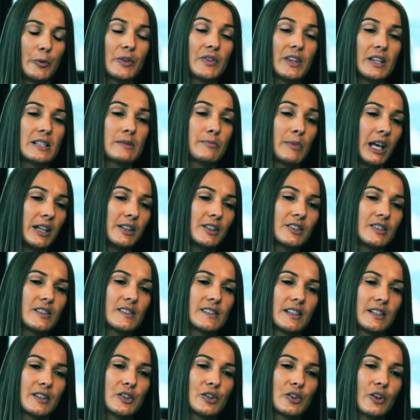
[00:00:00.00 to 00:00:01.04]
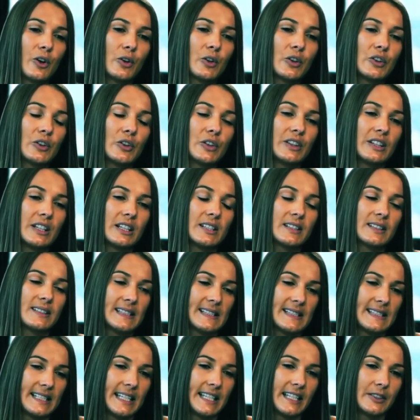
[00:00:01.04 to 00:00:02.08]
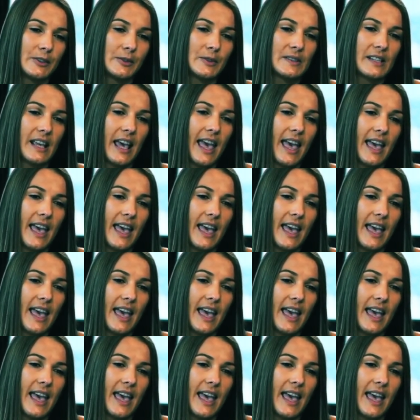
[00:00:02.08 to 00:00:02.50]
with these managers that are showing you these deals,